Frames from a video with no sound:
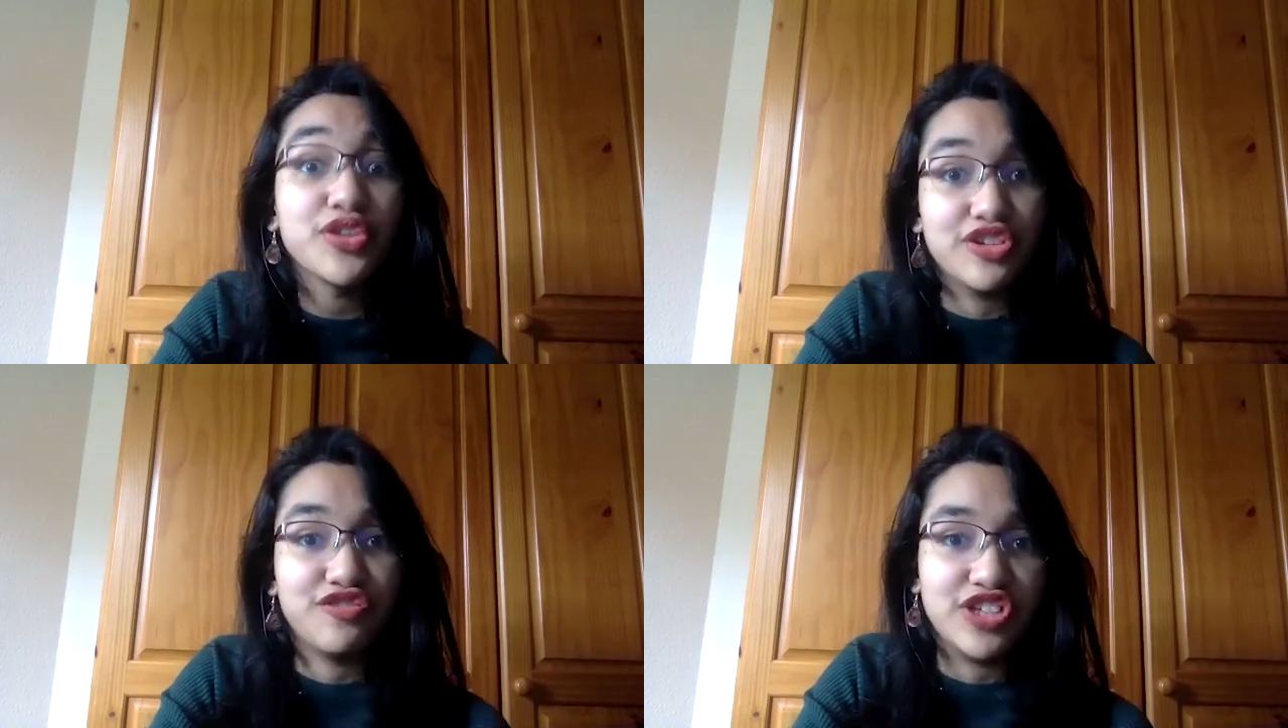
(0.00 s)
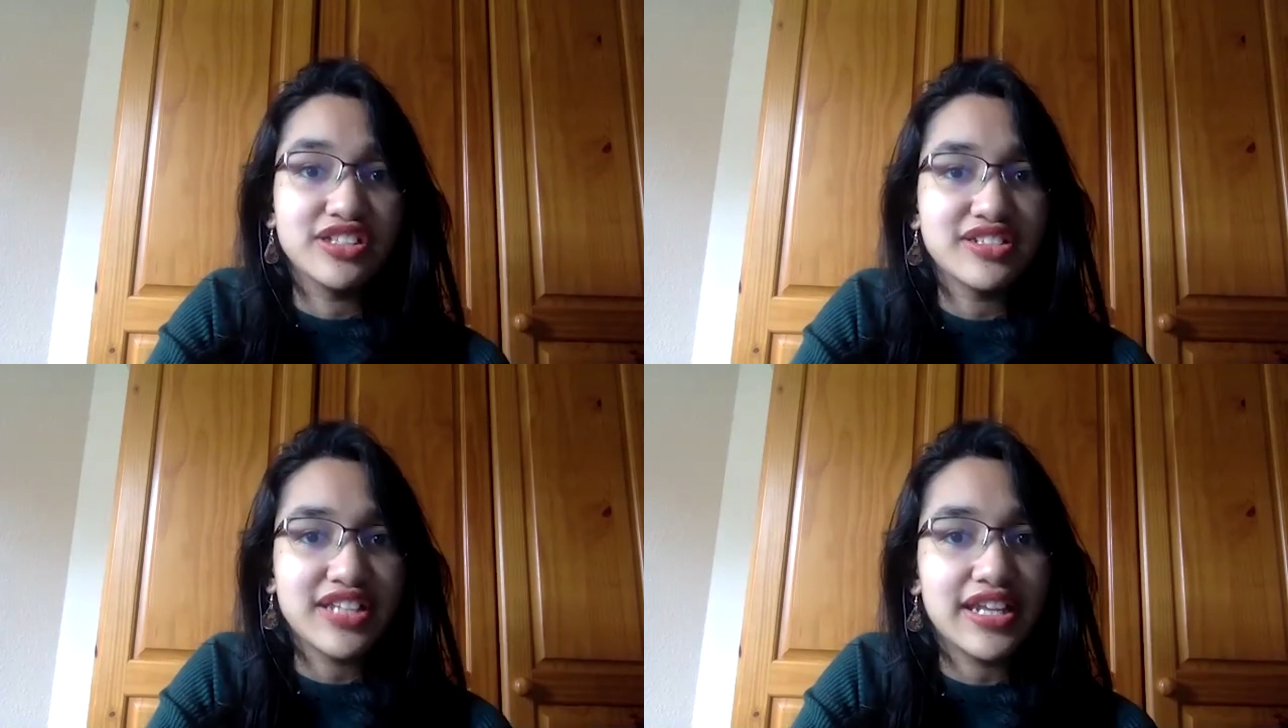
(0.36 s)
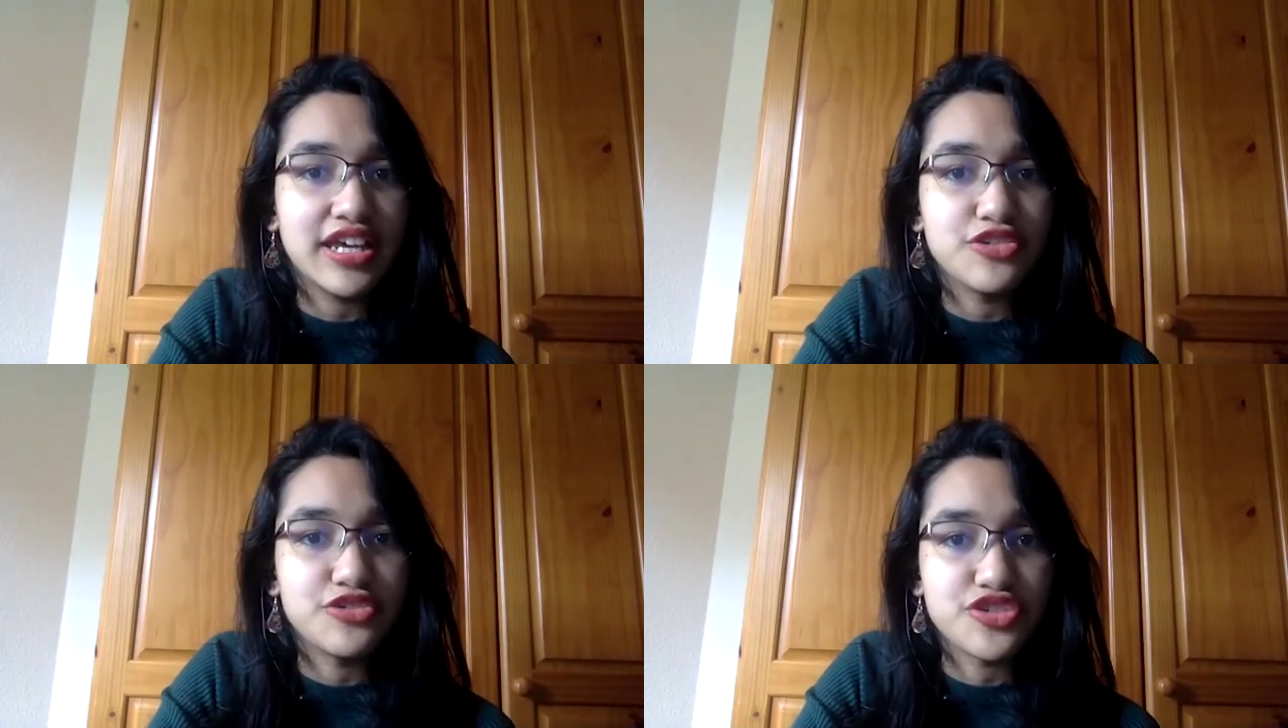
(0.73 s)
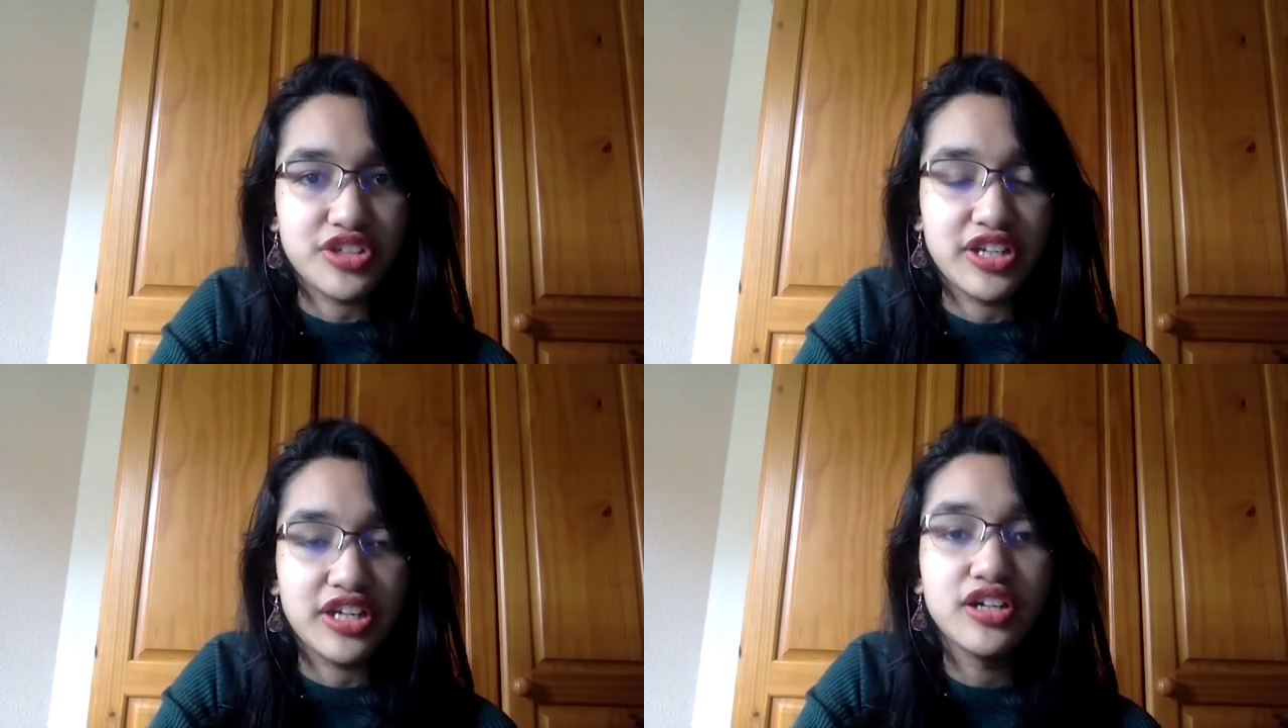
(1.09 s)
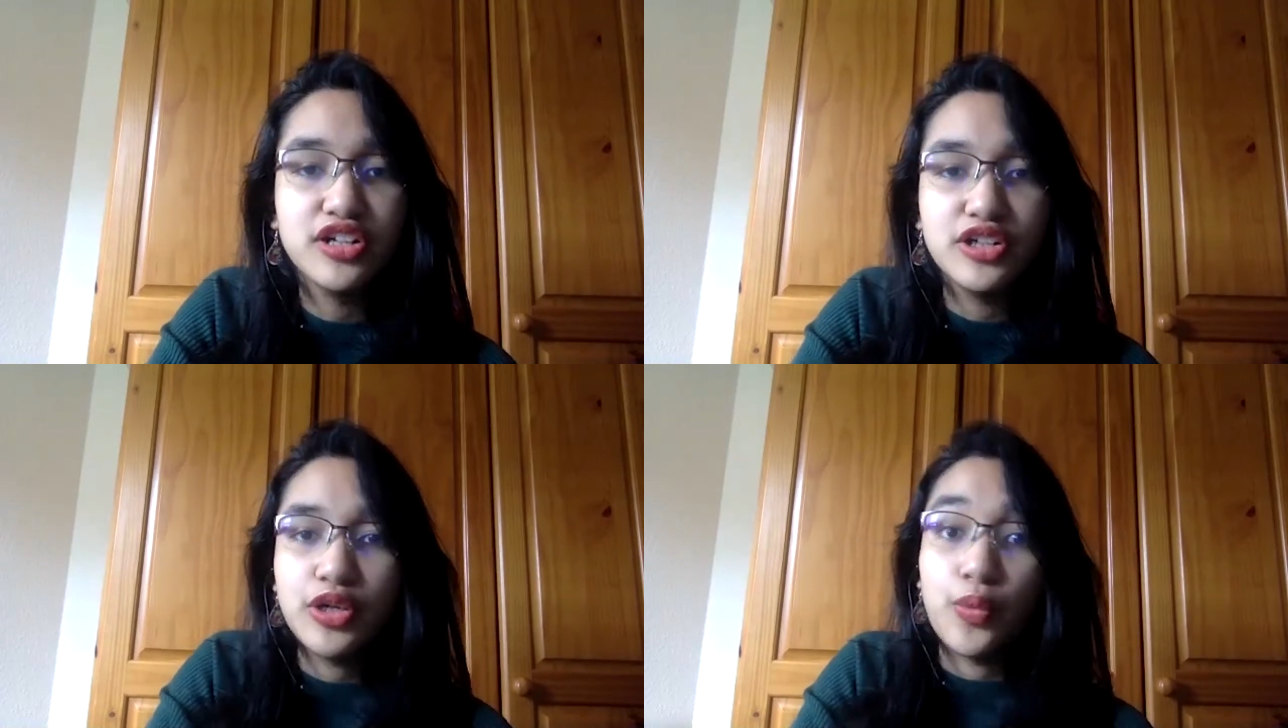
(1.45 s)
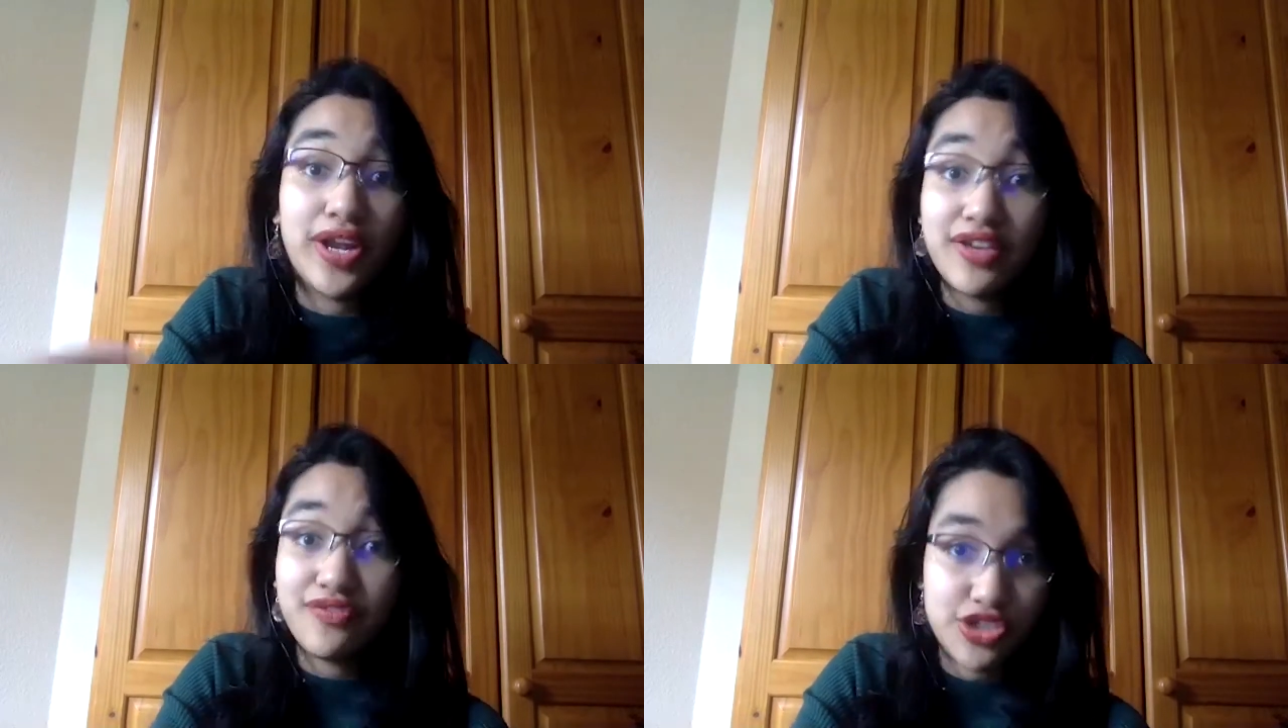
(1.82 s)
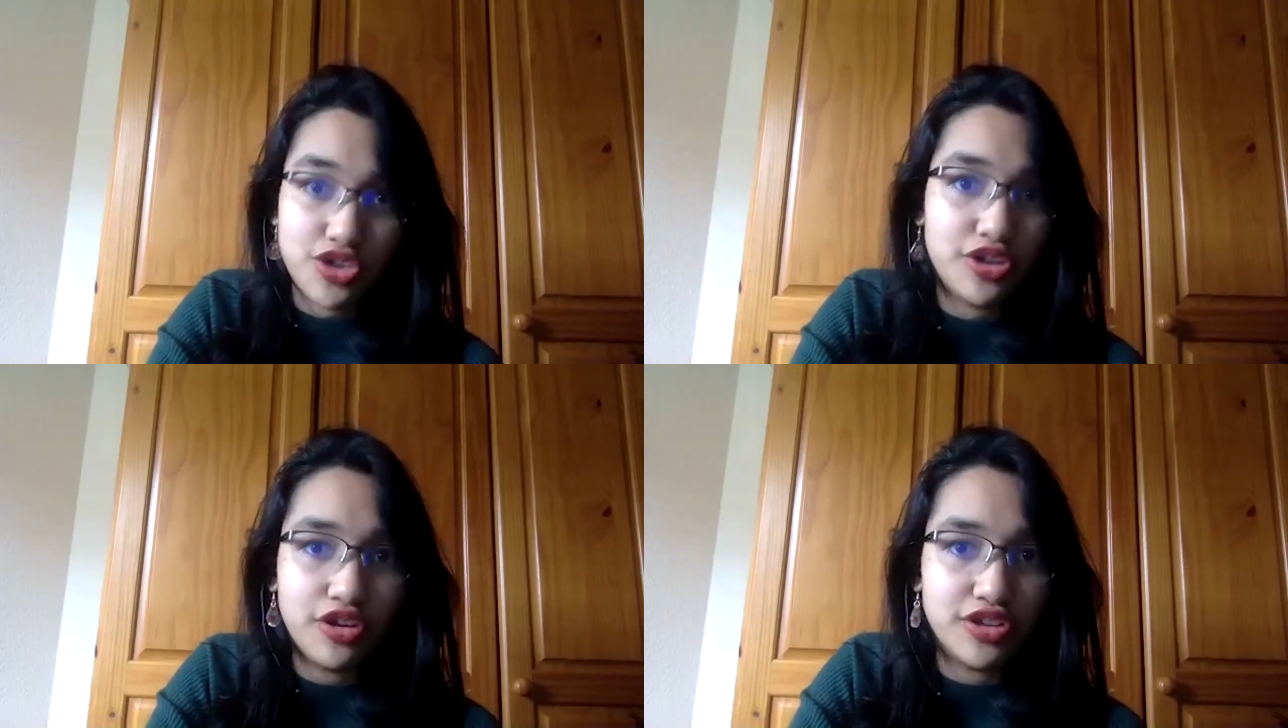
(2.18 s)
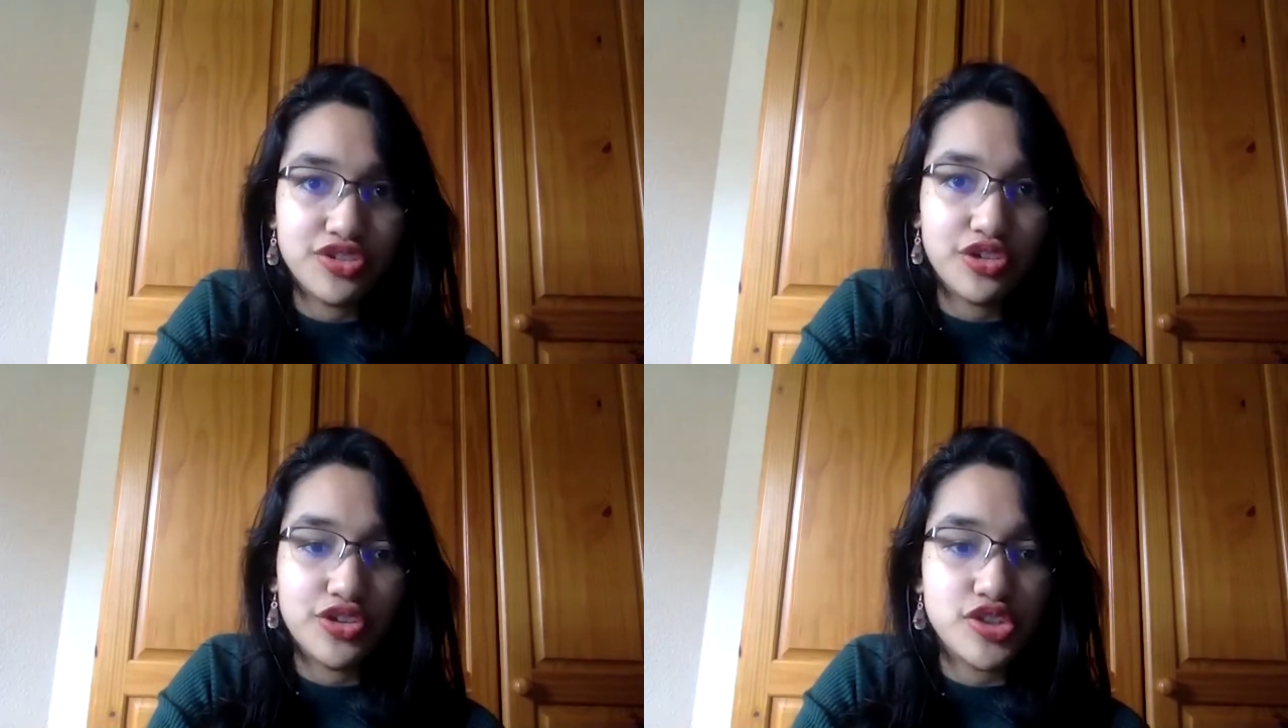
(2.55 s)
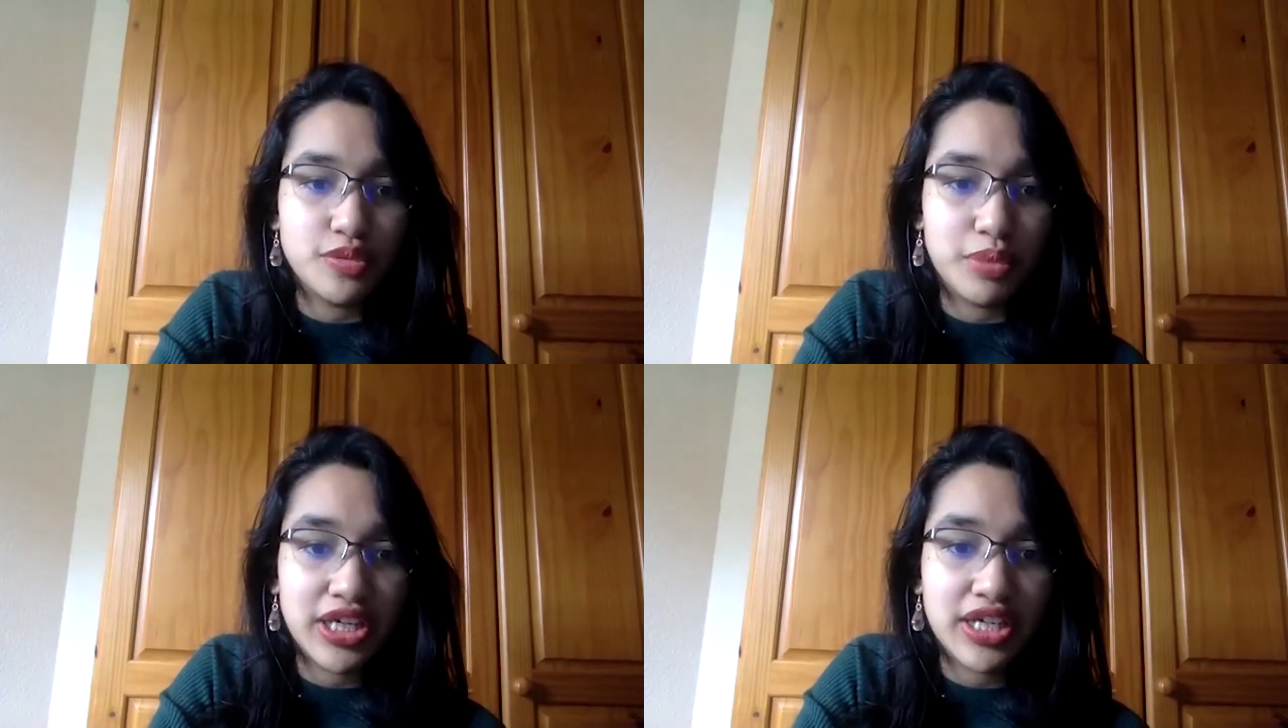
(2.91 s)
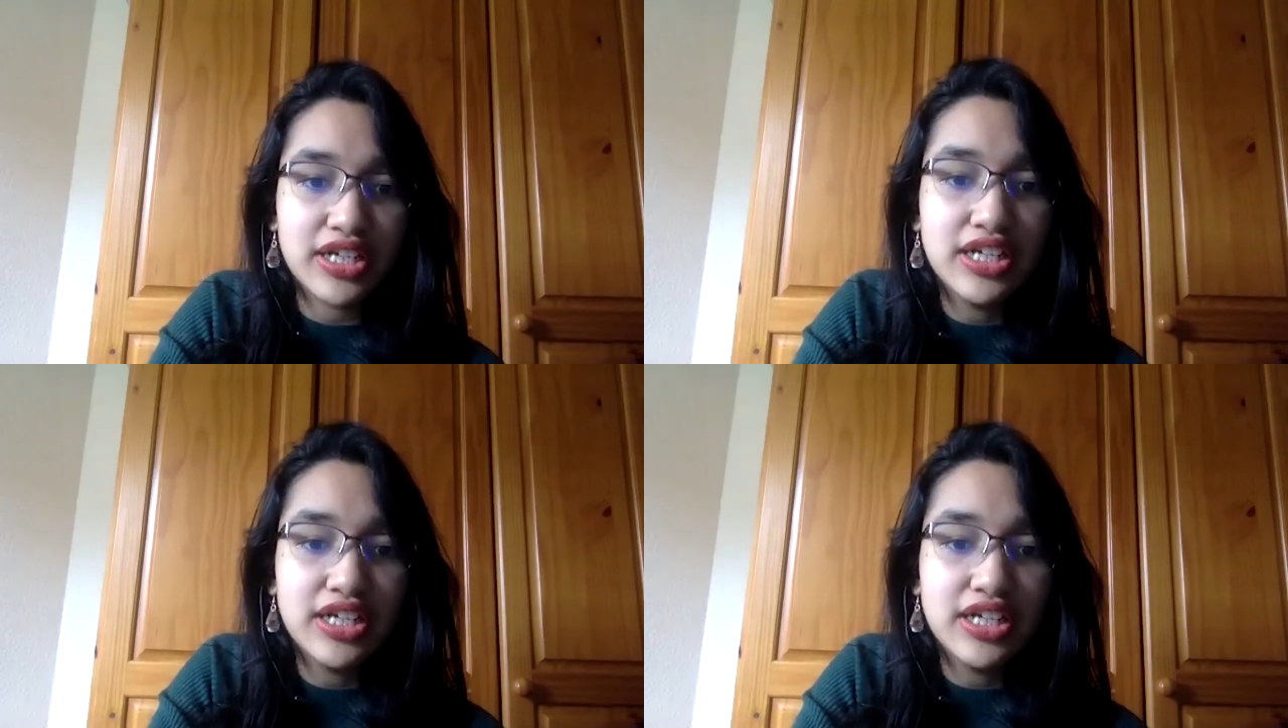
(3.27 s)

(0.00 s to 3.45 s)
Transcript: the fields that they're interested in, whatever joint honors course you pick,